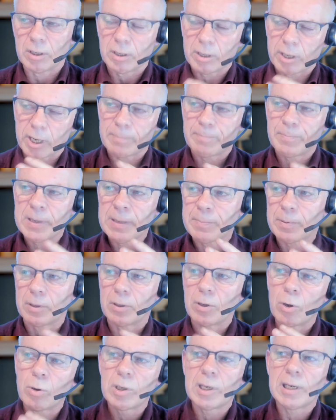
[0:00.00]
A lot of people
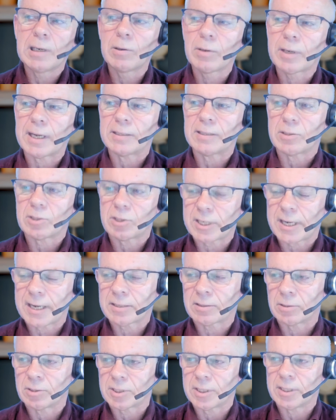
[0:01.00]
only look at the
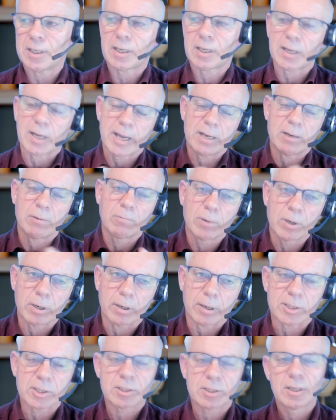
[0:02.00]
sectors, and it kind of
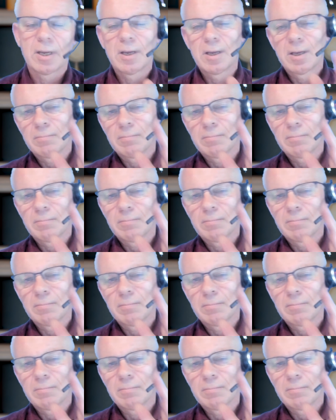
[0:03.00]
works,